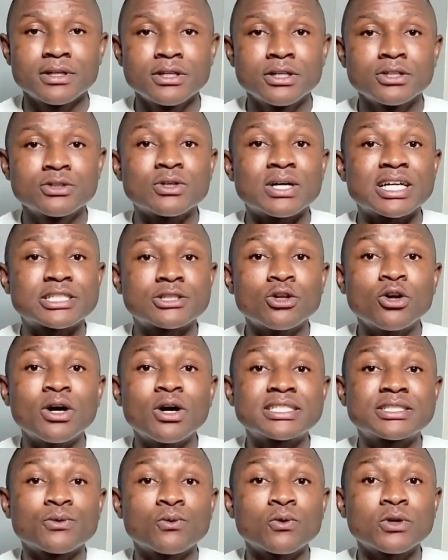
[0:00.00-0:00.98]
So as long
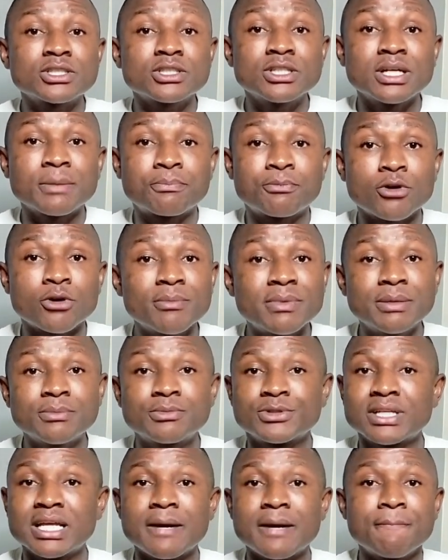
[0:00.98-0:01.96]
as it wasn't a problem
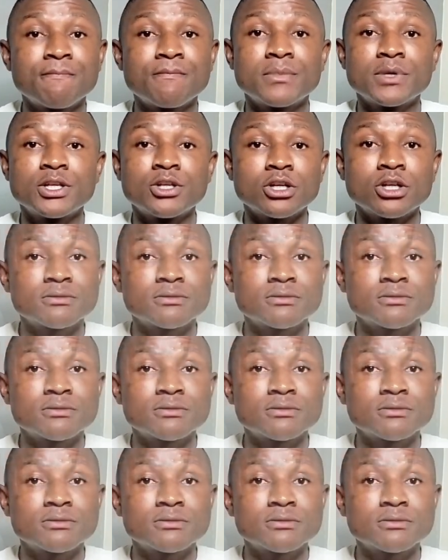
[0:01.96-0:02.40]
to them, it doesn't